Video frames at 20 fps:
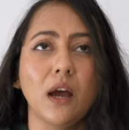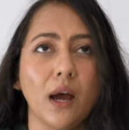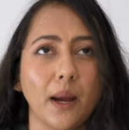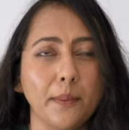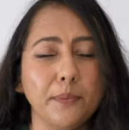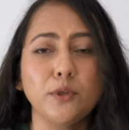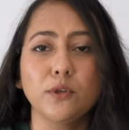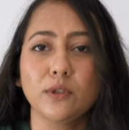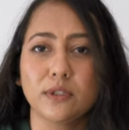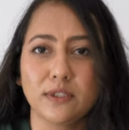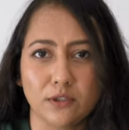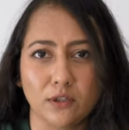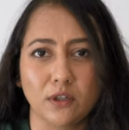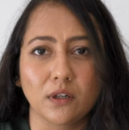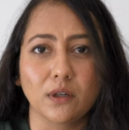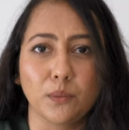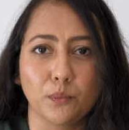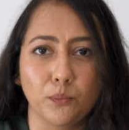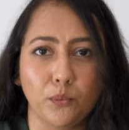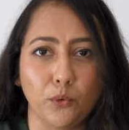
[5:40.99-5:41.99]
up to a
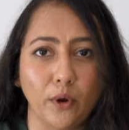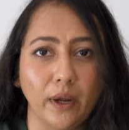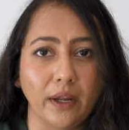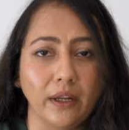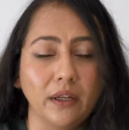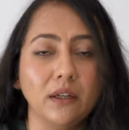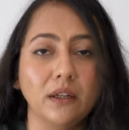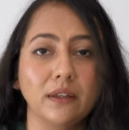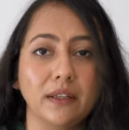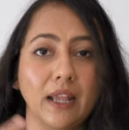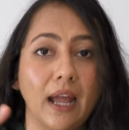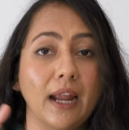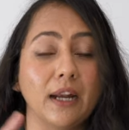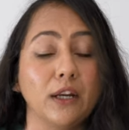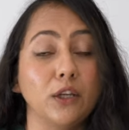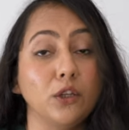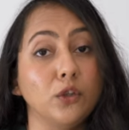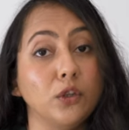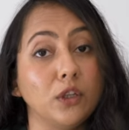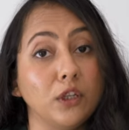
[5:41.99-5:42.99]
certain point
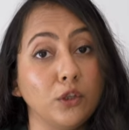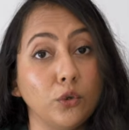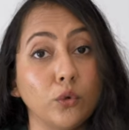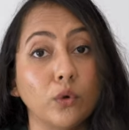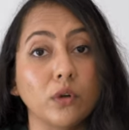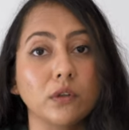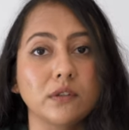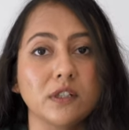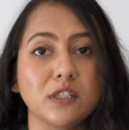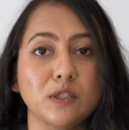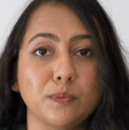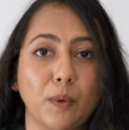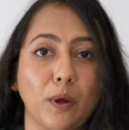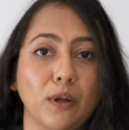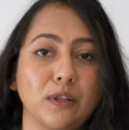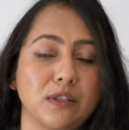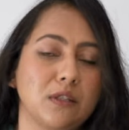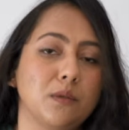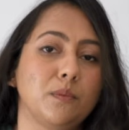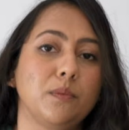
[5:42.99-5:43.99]
that you're
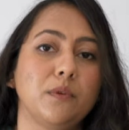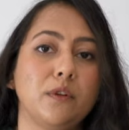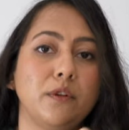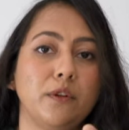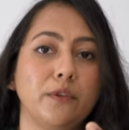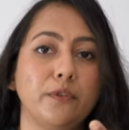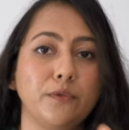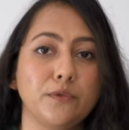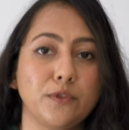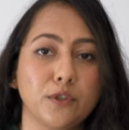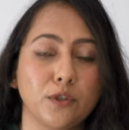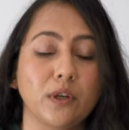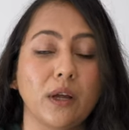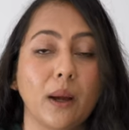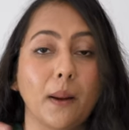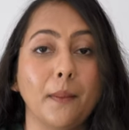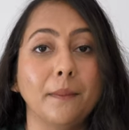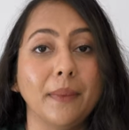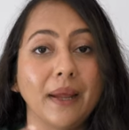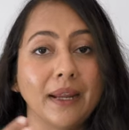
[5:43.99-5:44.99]
responsible to
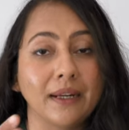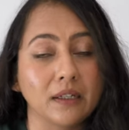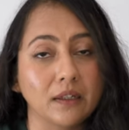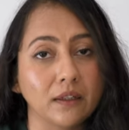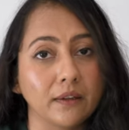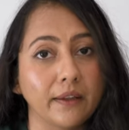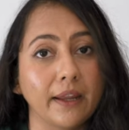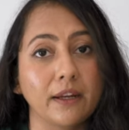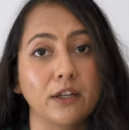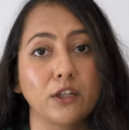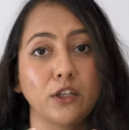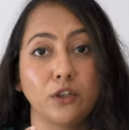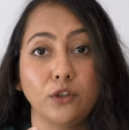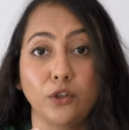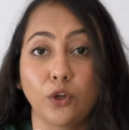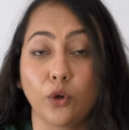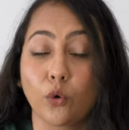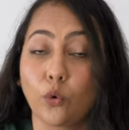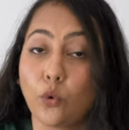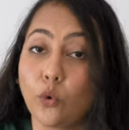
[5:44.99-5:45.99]
come and collect in
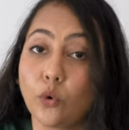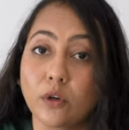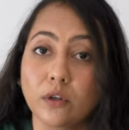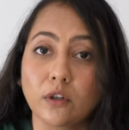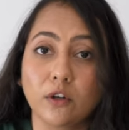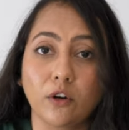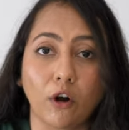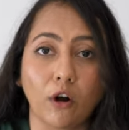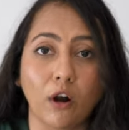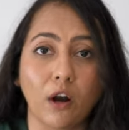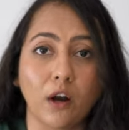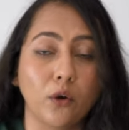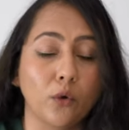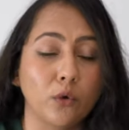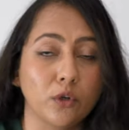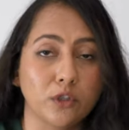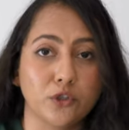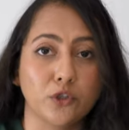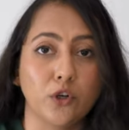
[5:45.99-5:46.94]
your own car or